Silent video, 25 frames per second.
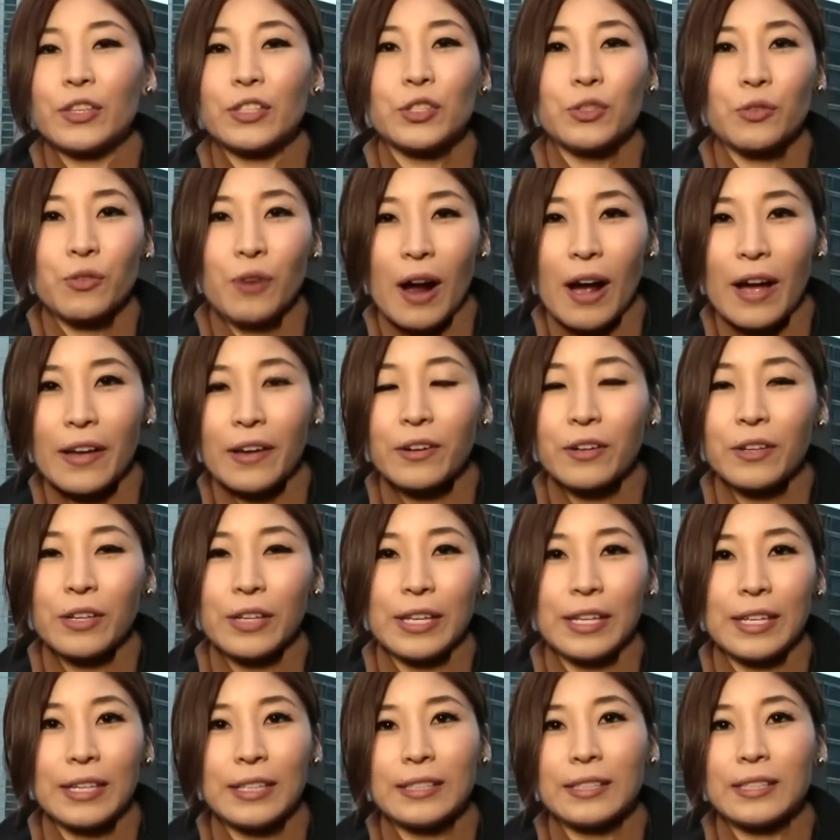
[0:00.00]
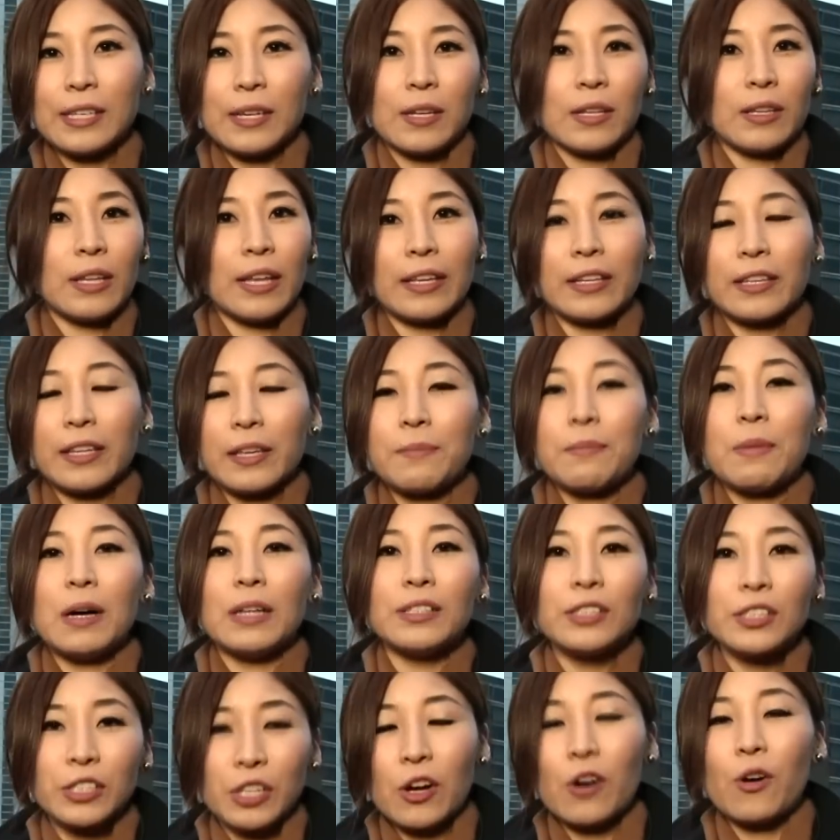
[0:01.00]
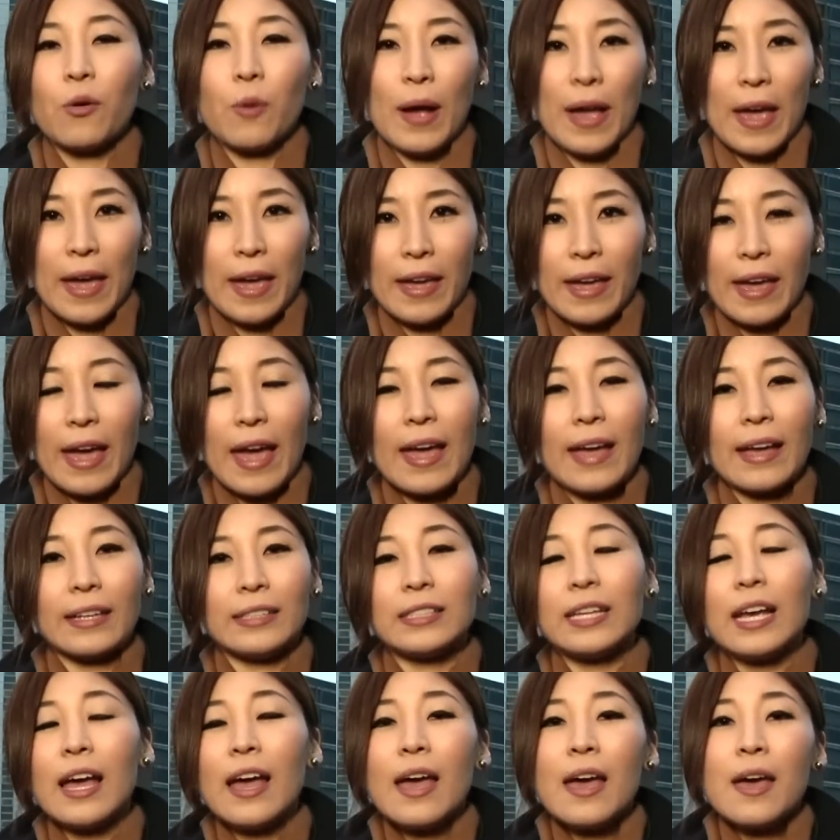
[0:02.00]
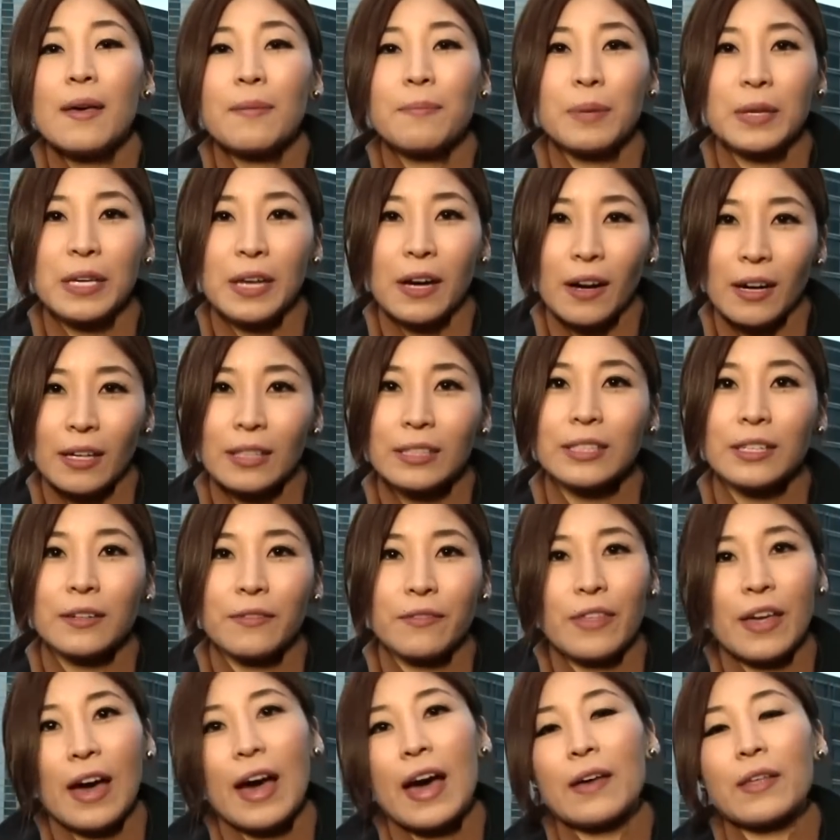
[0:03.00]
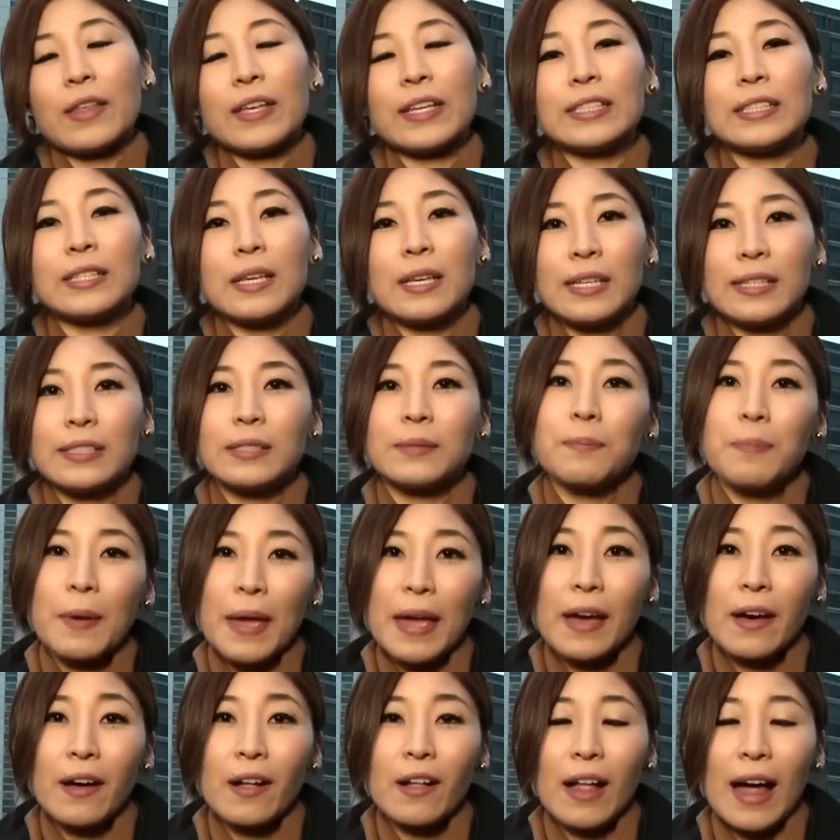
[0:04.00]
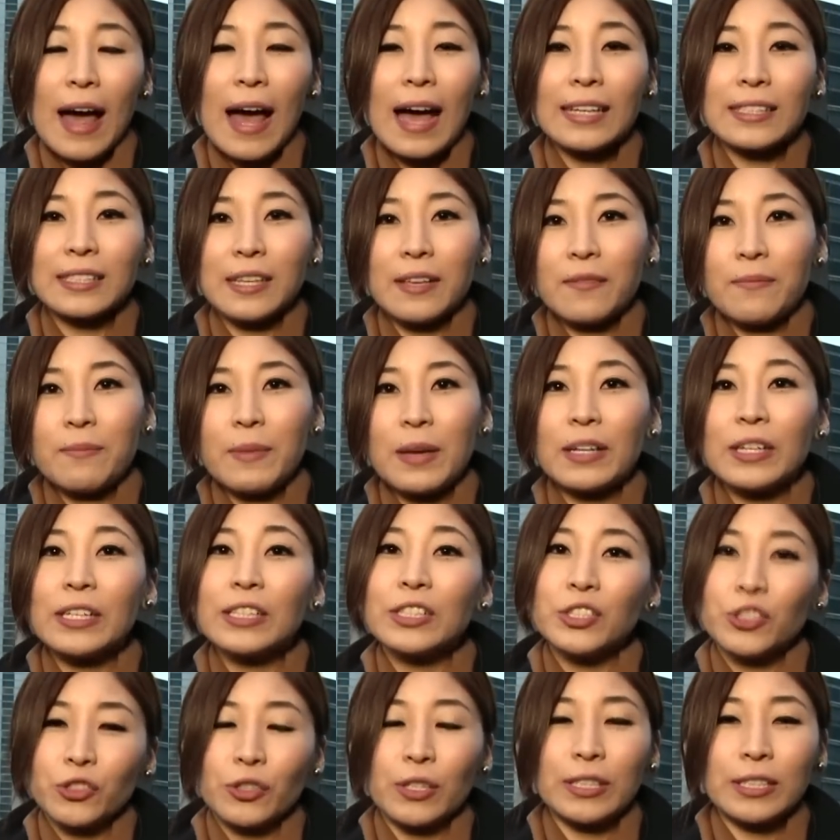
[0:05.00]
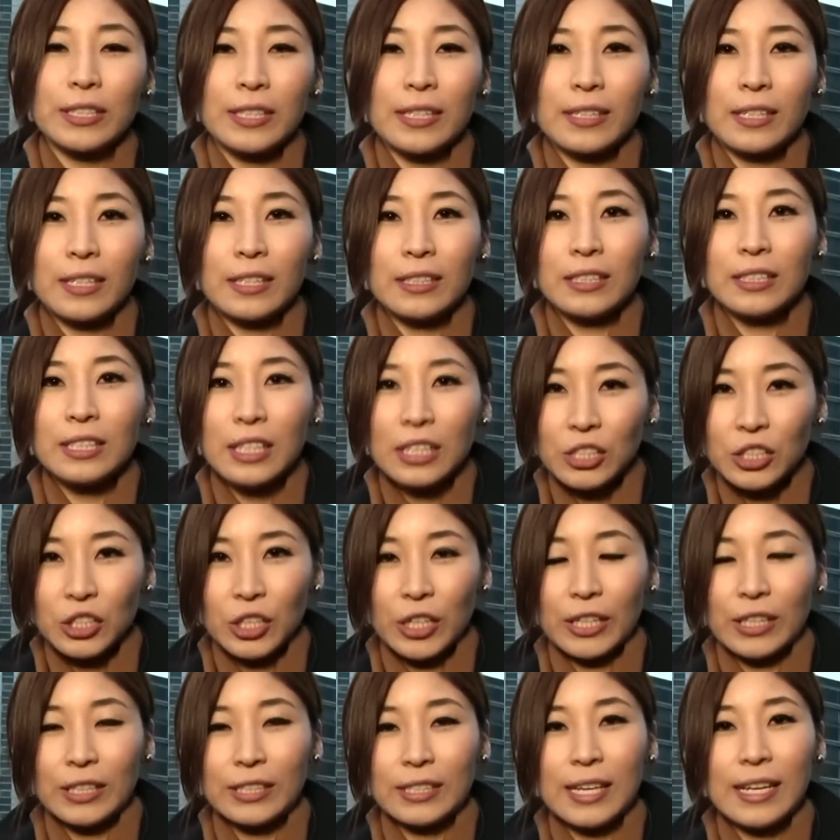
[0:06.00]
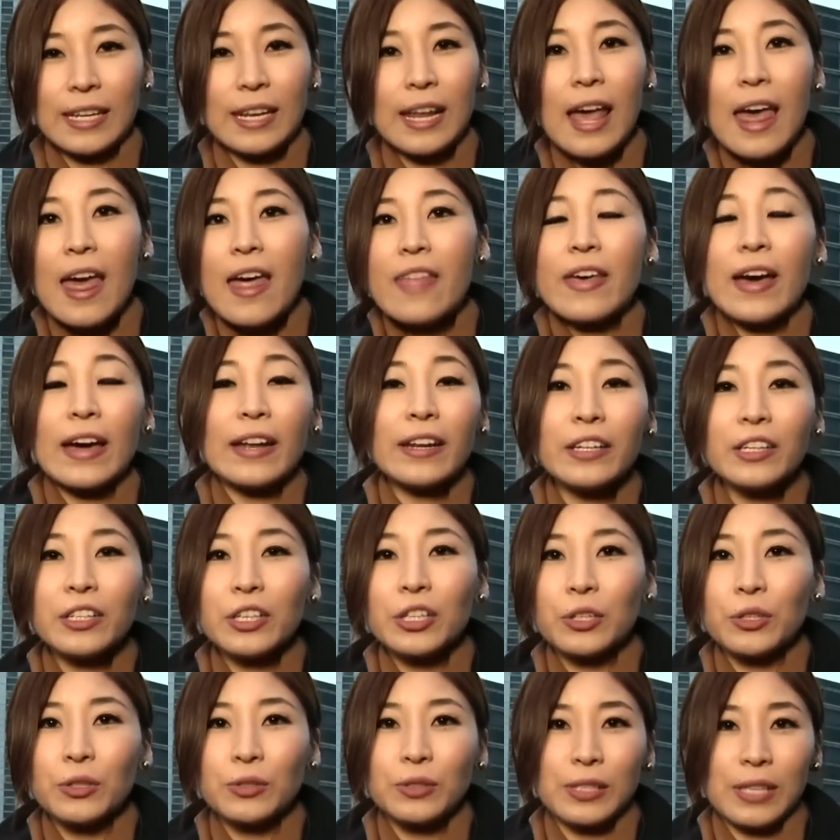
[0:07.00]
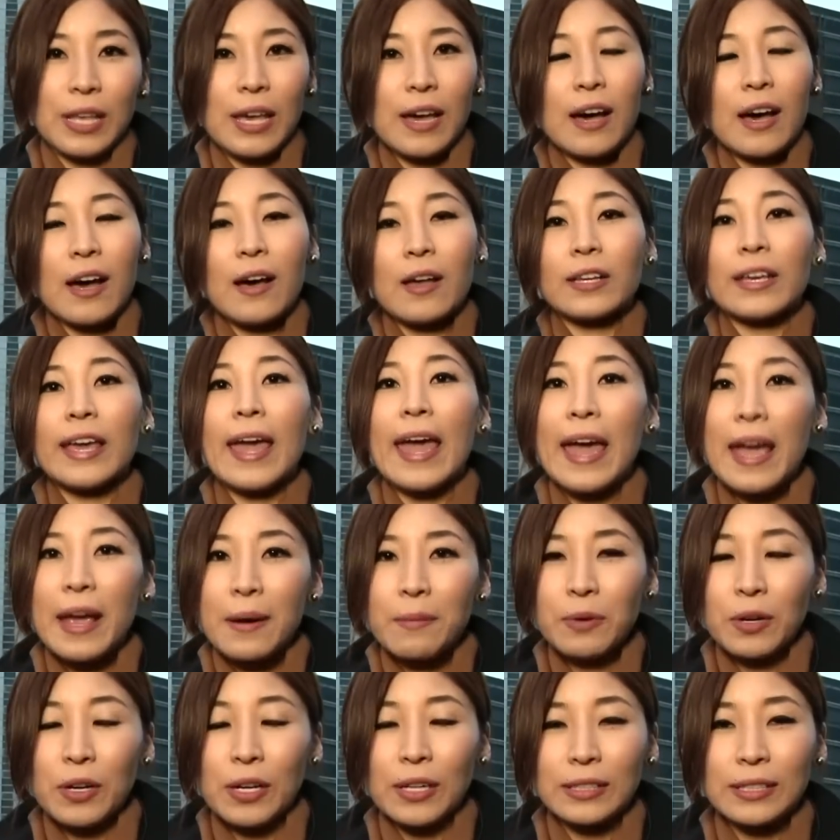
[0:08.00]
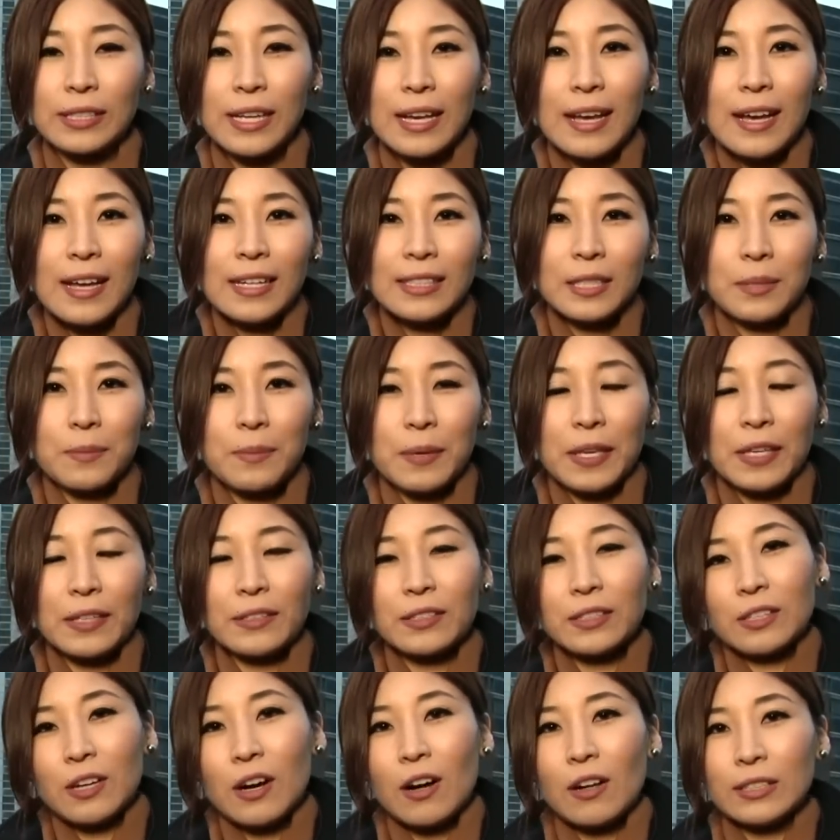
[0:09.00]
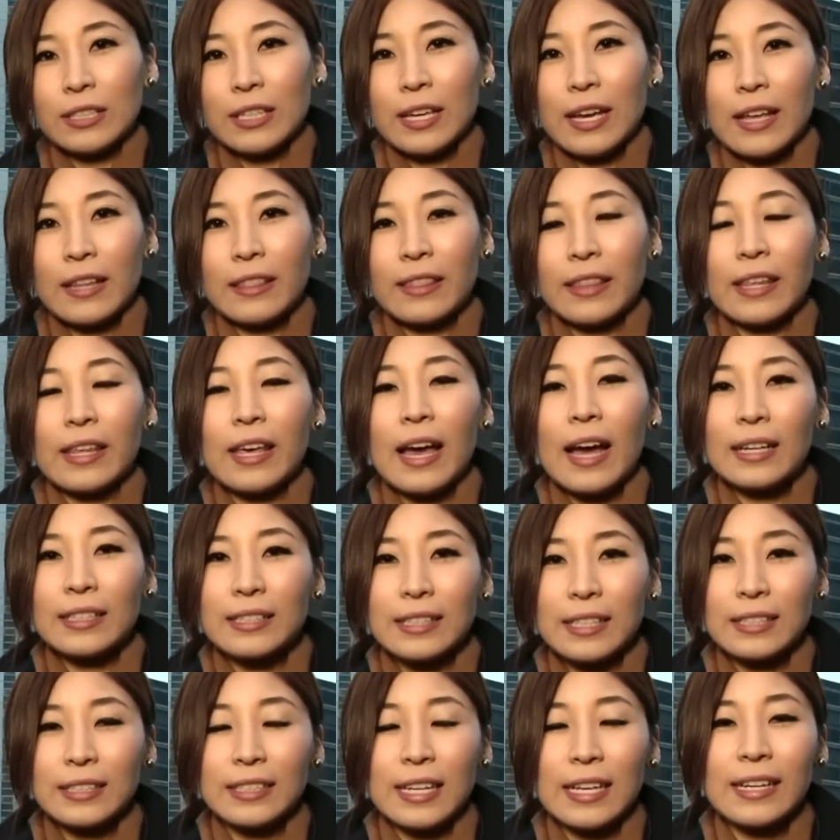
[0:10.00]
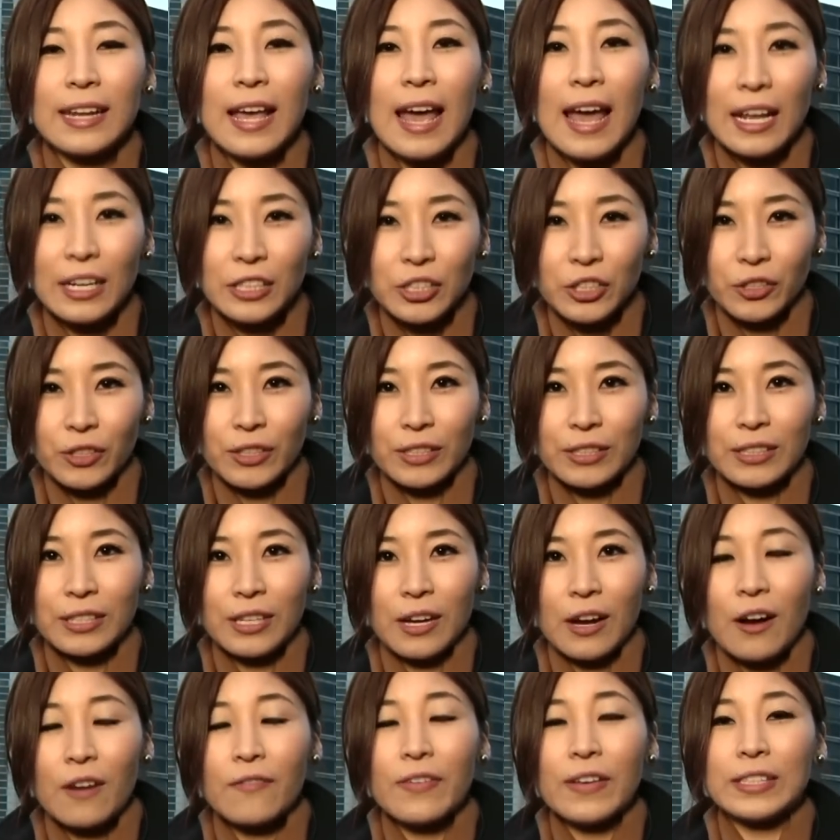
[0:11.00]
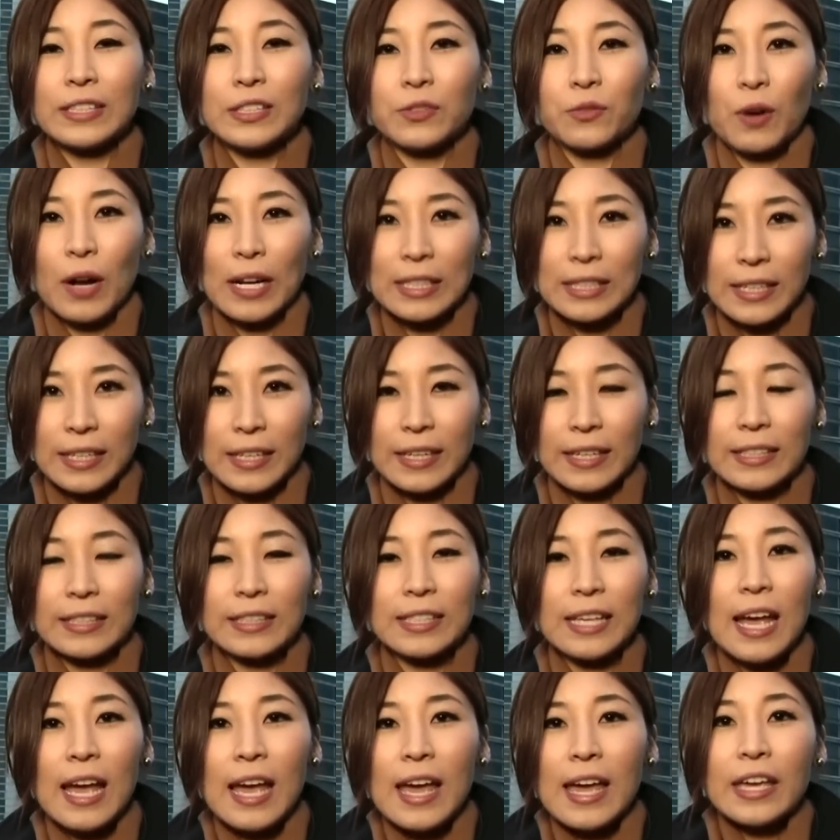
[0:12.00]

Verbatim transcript: trial is likely months away, and because of that, his, his bail has many strict conditions, and that includes uh, cameras to be installed at the exit and entrance of his residence.